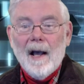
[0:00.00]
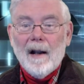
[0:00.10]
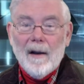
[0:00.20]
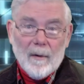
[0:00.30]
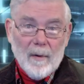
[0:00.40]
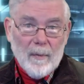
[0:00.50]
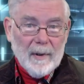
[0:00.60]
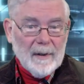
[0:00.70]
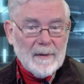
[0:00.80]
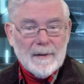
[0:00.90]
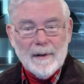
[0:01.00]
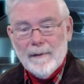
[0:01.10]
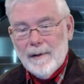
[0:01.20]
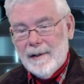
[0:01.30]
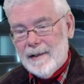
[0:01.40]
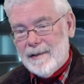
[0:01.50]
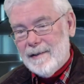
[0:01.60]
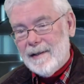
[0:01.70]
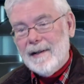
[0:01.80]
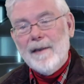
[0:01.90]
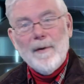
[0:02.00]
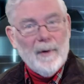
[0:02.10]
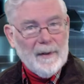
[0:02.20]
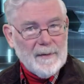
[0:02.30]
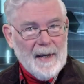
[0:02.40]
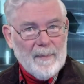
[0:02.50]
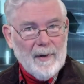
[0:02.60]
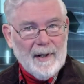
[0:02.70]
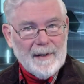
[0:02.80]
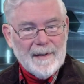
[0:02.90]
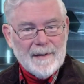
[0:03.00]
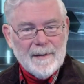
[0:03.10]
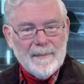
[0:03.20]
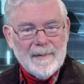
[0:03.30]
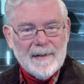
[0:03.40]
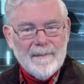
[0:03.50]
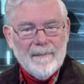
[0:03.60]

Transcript: along with Windows Server editions and other Windows operating systems.